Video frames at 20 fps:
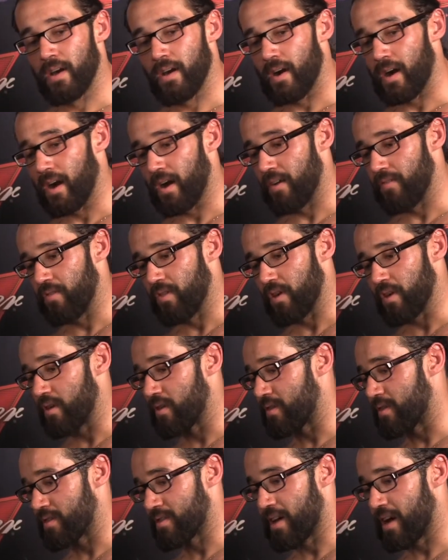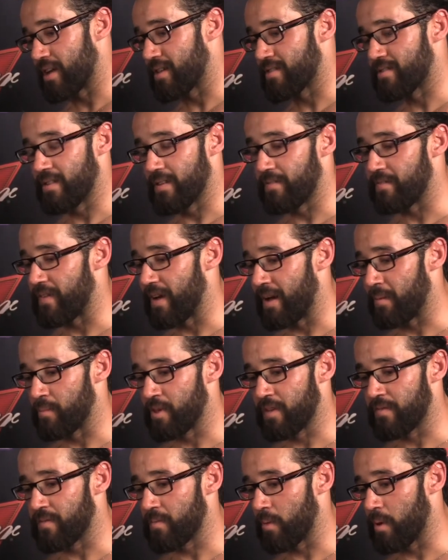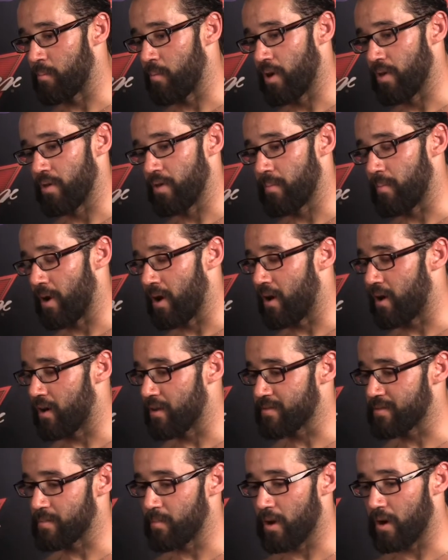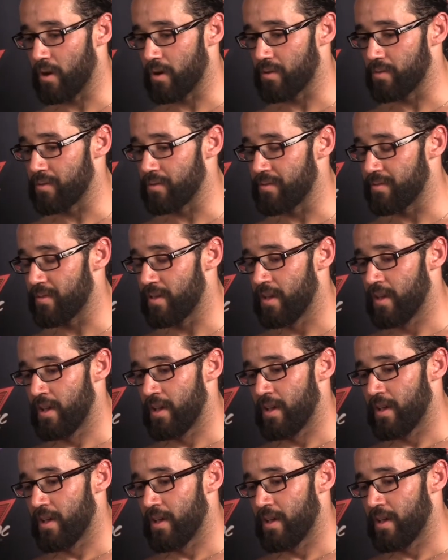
I have the tightest knit family, from my mother to my aunts to my uncles,